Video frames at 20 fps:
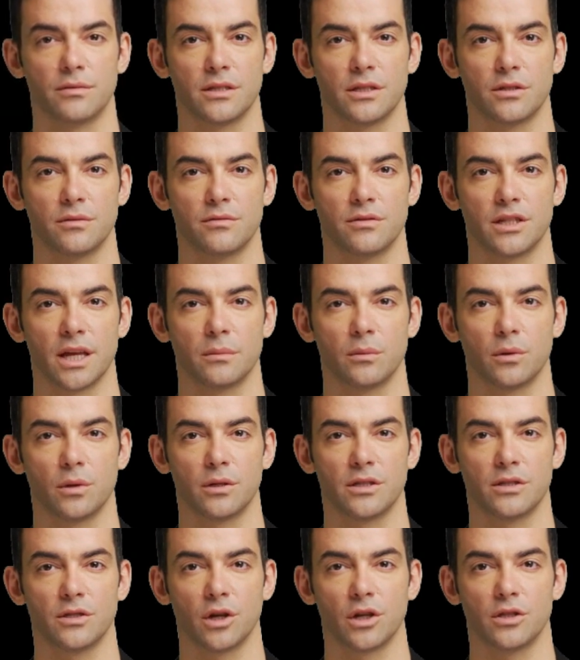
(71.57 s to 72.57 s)
The
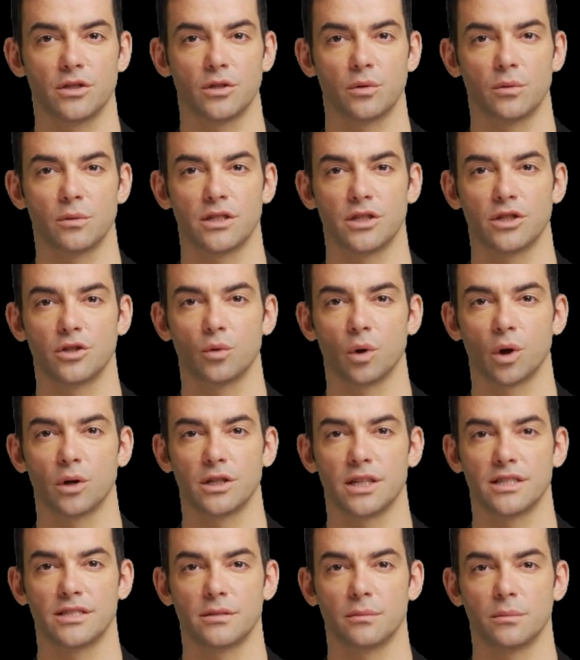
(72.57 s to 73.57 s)
femur is also the
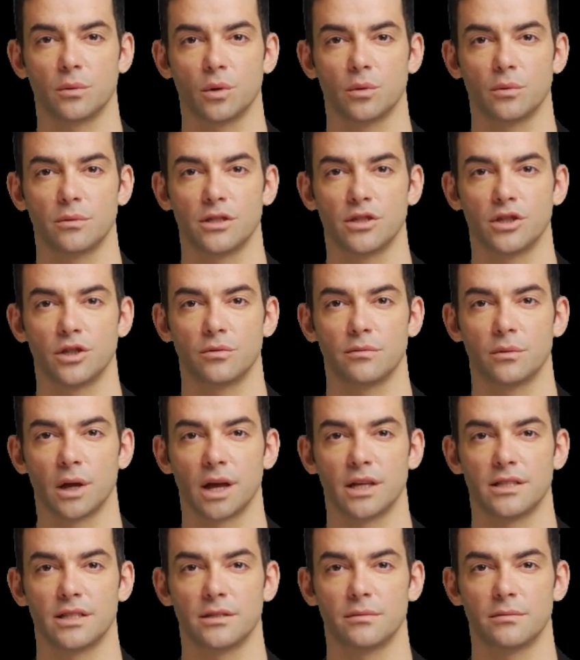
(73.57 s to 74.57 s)
strongest bone in your
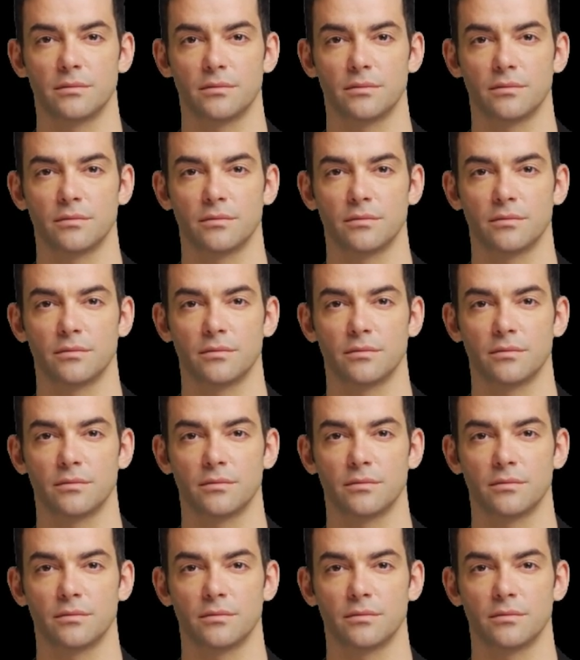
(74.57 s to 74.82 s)
body.